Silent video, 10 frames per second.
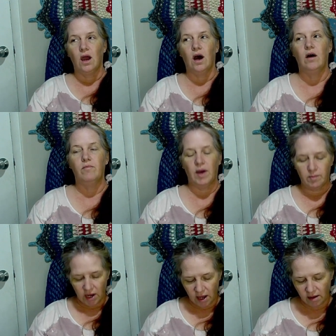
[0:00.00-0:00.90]
Um, I'm
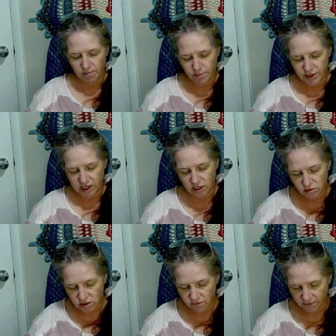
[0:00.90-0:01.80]
not a
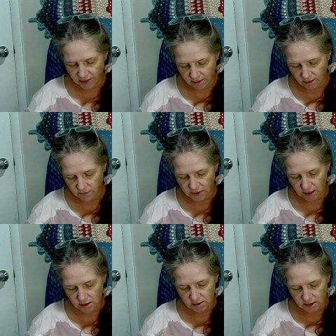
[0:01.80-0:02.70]
huge fan of the
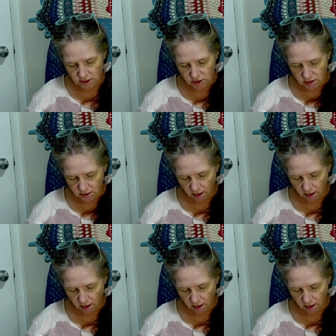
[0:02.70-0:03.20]
yellow section.